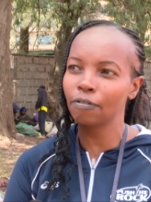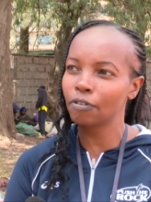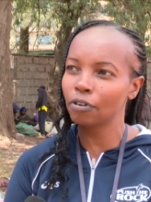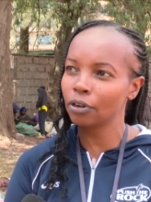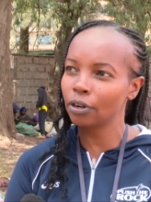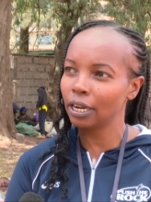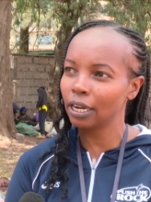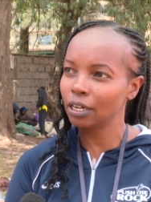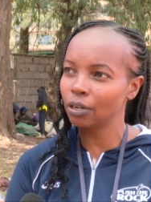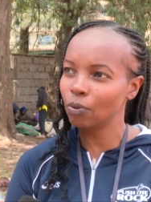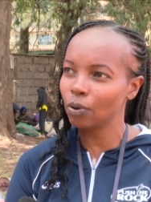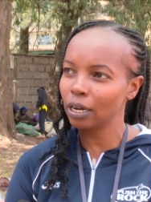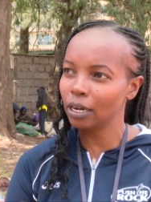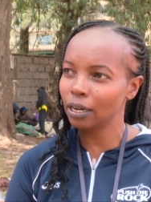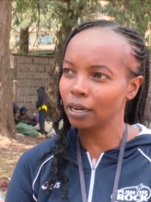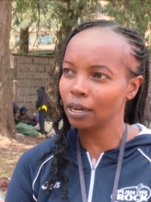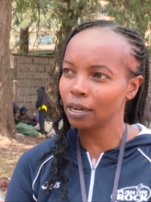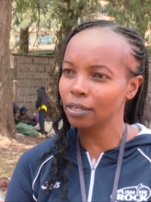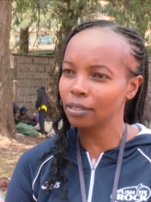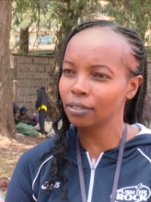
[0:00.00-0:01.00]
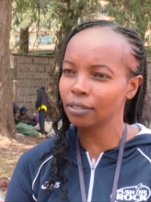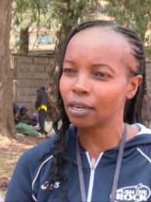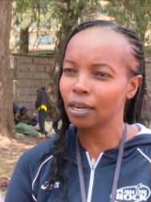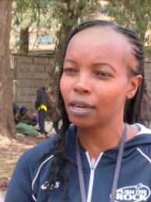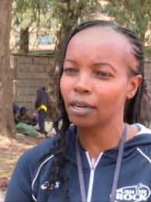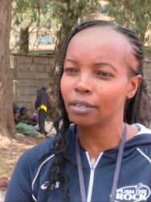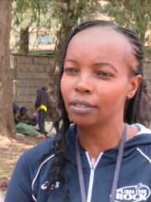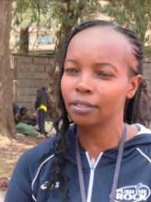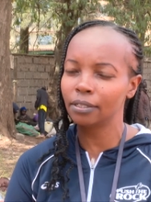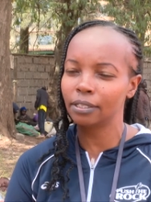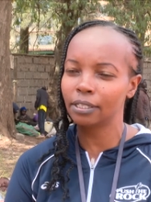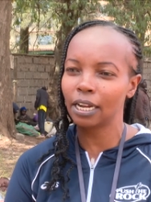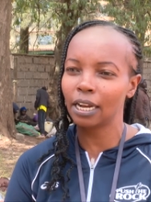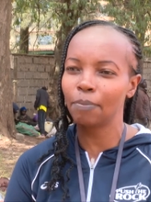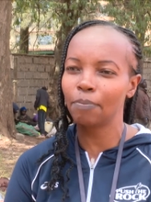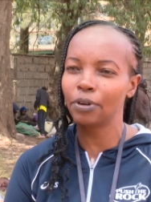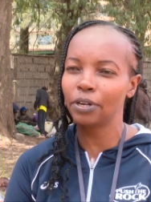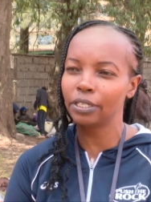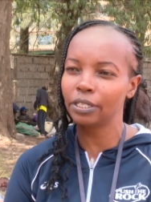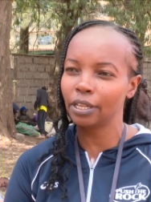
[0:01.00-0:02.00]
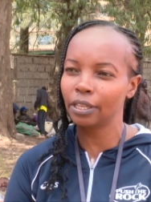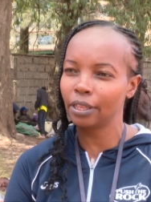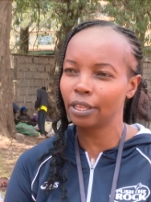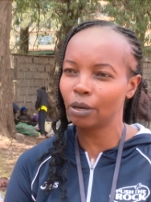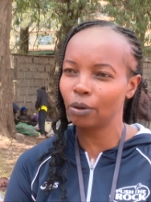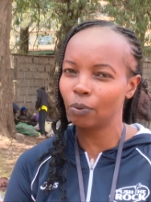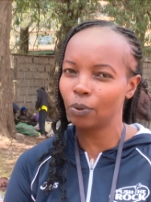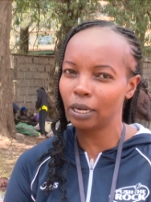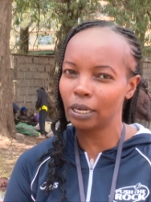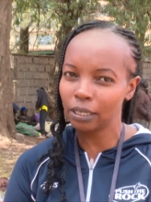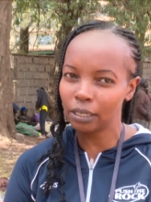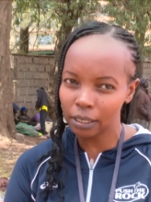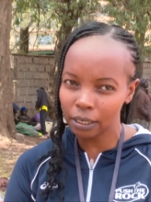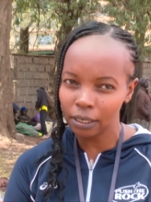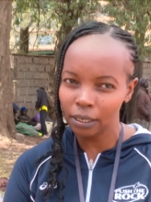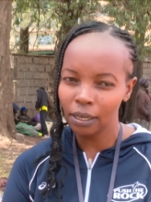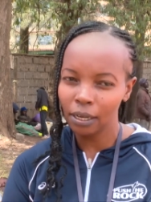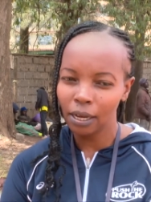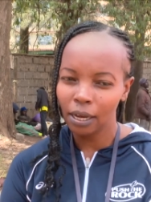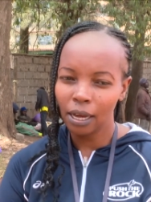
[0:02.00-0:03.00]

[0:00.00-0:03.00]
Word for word: frontline workers and celebrating their work.